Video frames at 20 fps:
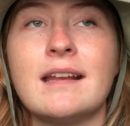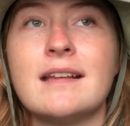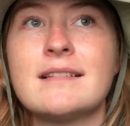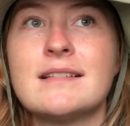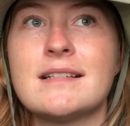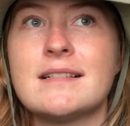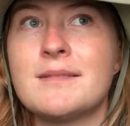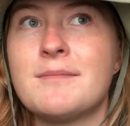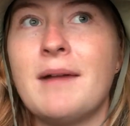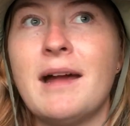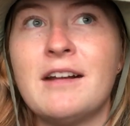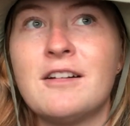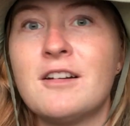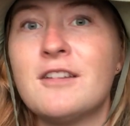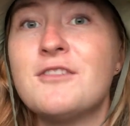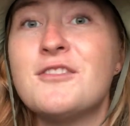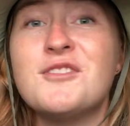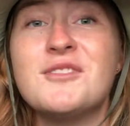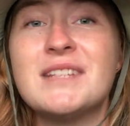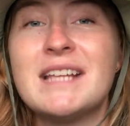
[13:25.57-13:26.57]
It doesn't matter
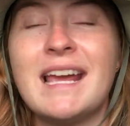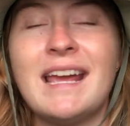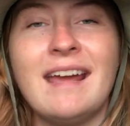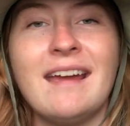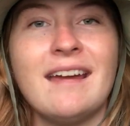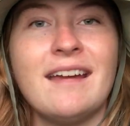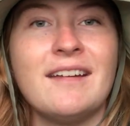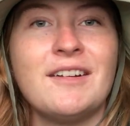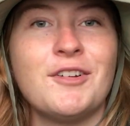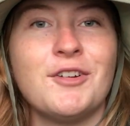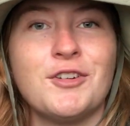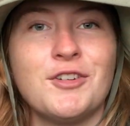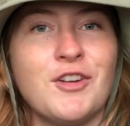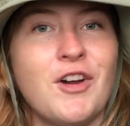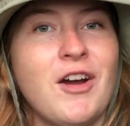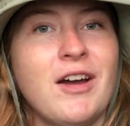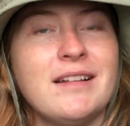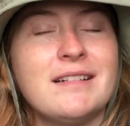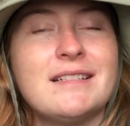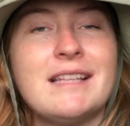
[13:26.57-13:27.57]
if you tan or
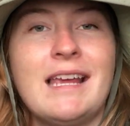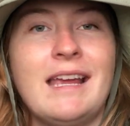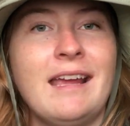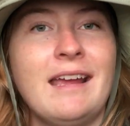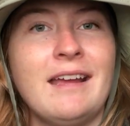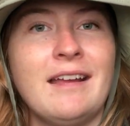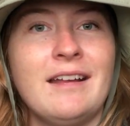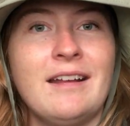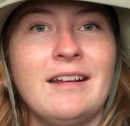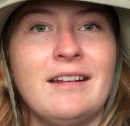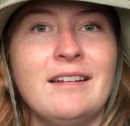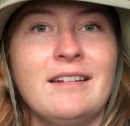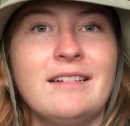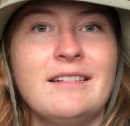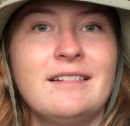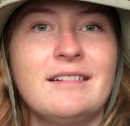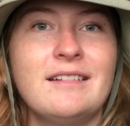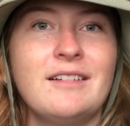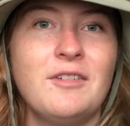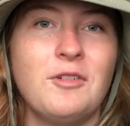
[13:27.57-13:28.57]
not tan
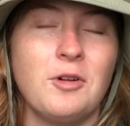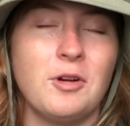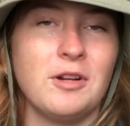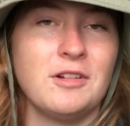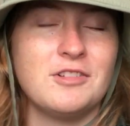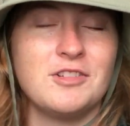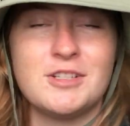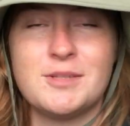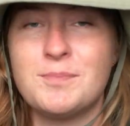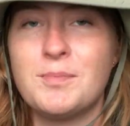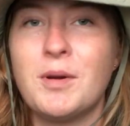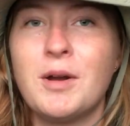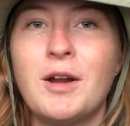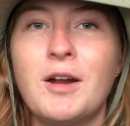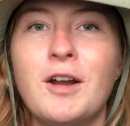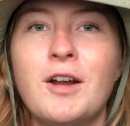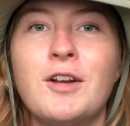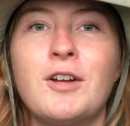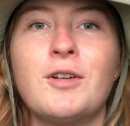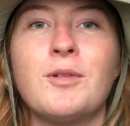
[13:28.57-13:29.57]
or just
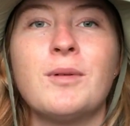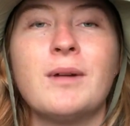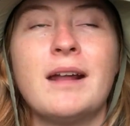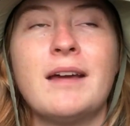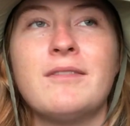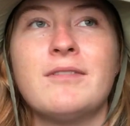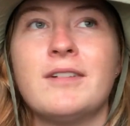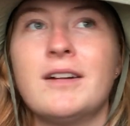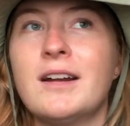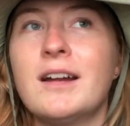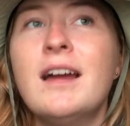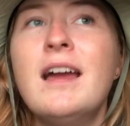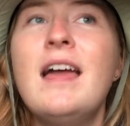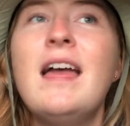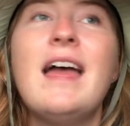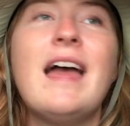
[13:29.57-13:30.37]
burn or whatever.